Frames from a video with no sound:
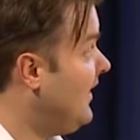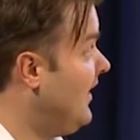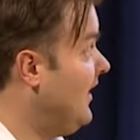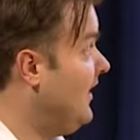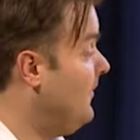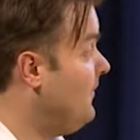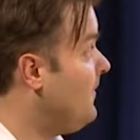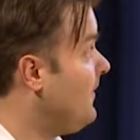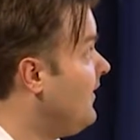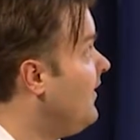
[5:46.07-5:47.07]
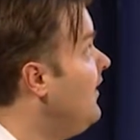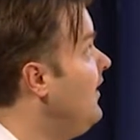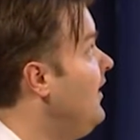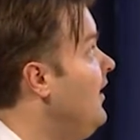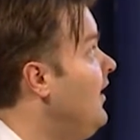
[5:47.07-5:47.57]
And
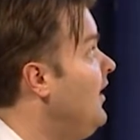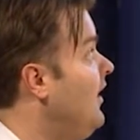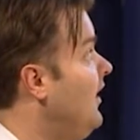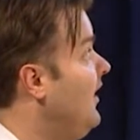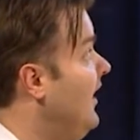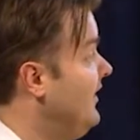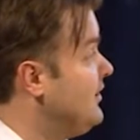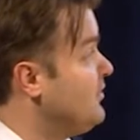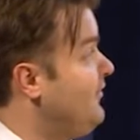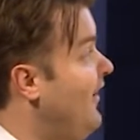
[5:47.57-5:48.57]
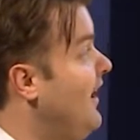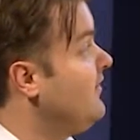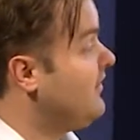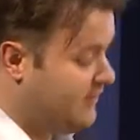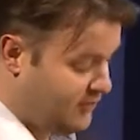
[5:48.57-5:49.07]
this was
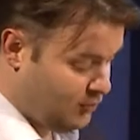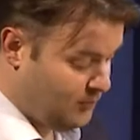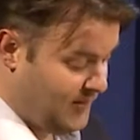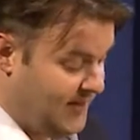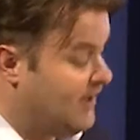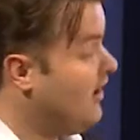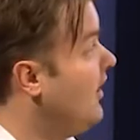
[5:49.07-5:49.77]
found to be